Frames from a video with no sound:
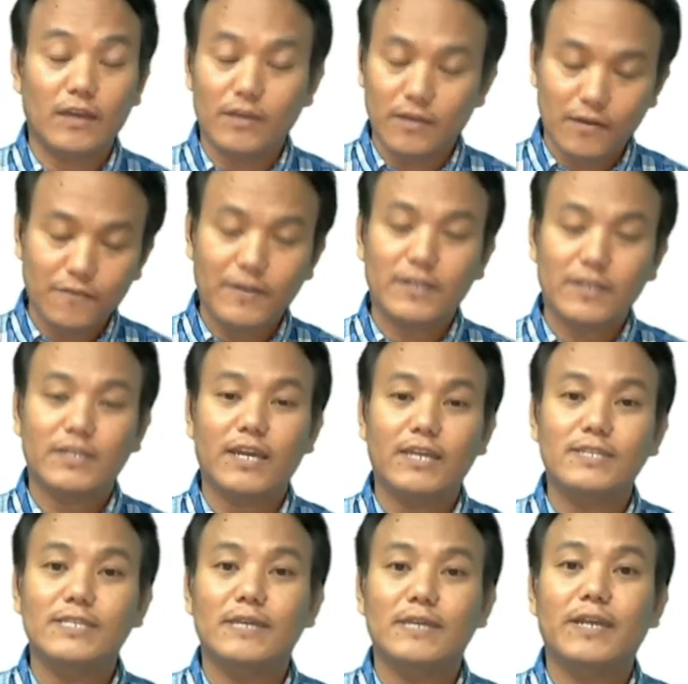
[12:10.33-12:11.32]
affect the
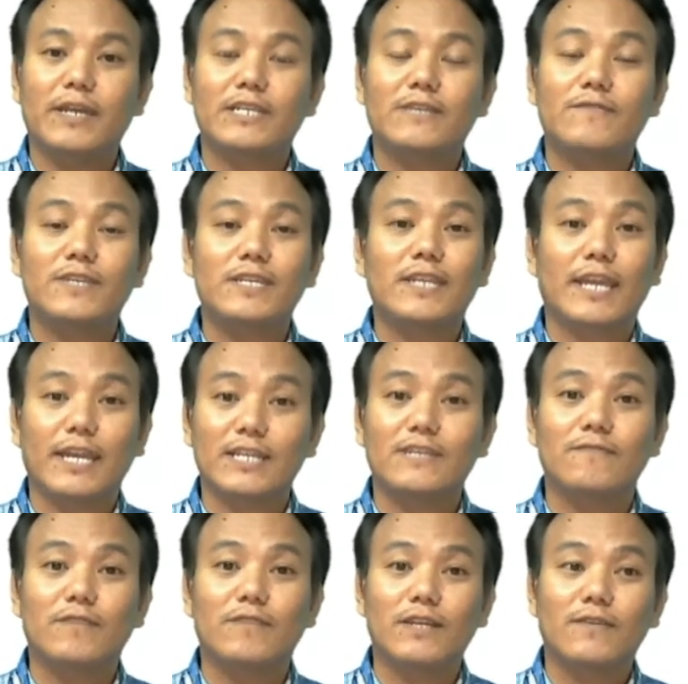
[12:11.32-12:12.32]
enzyme activity
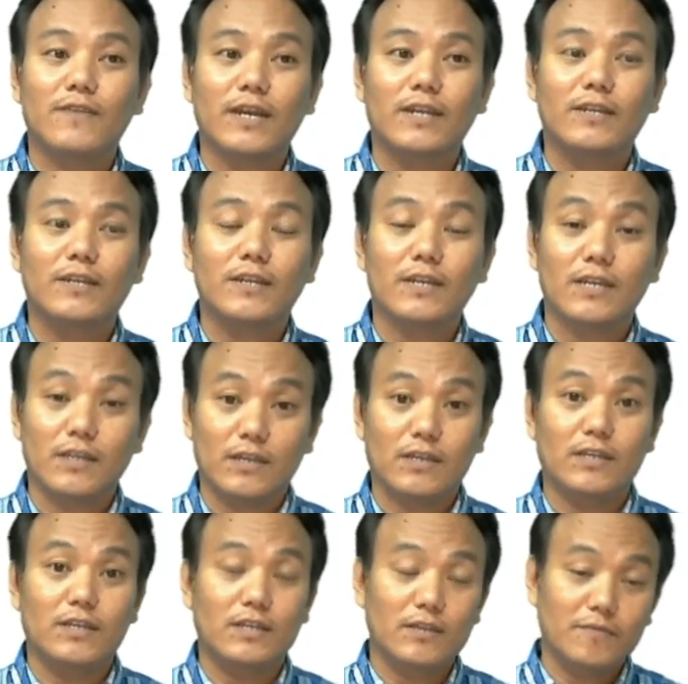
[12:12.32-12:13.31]
negatively, right?
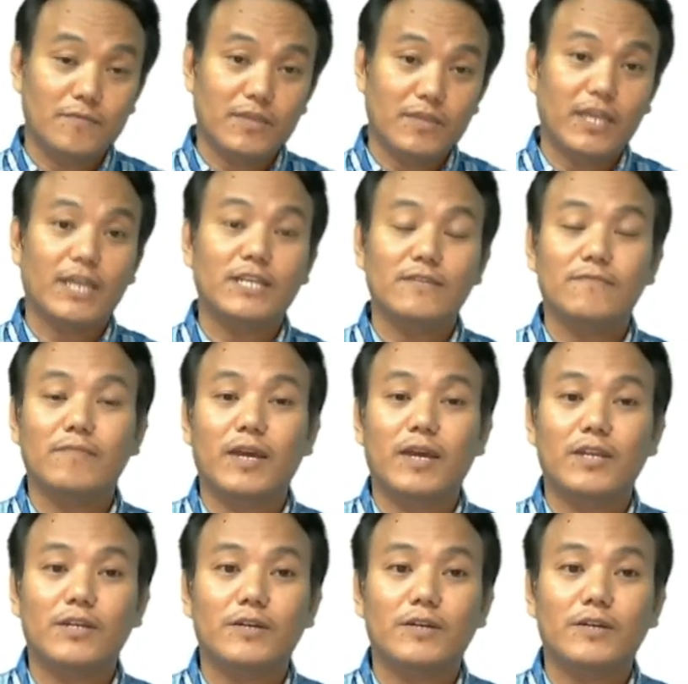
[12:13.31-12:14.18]
In a negative manner.